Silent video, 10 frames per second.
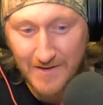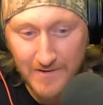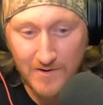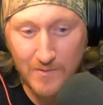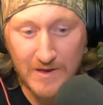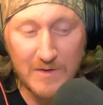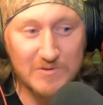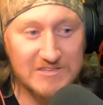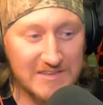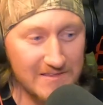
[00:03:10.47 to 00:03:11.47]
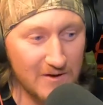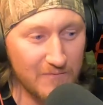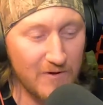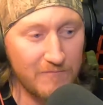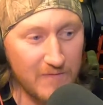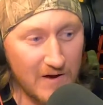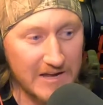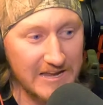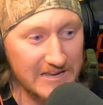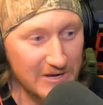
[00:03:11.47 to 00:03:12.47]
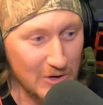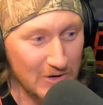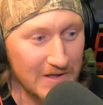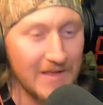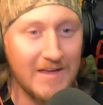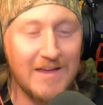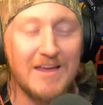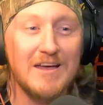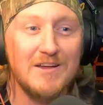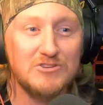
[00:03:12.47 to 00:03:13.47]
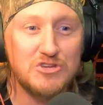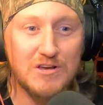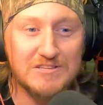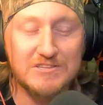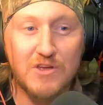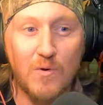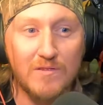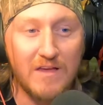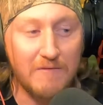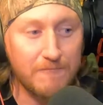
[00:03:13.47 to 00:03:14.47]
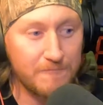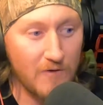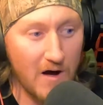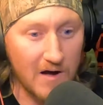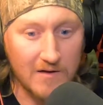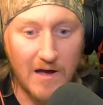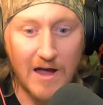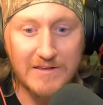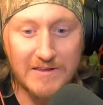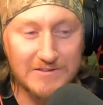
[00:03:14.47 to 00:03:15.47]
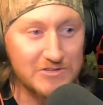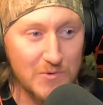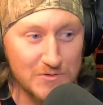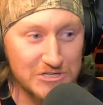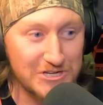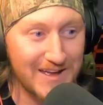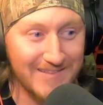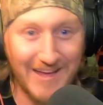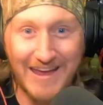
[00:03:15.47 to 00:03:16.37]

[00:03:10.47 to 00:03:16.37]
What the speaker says: He was sitting there for a fucking year just going like, fuck, I didn't do shit.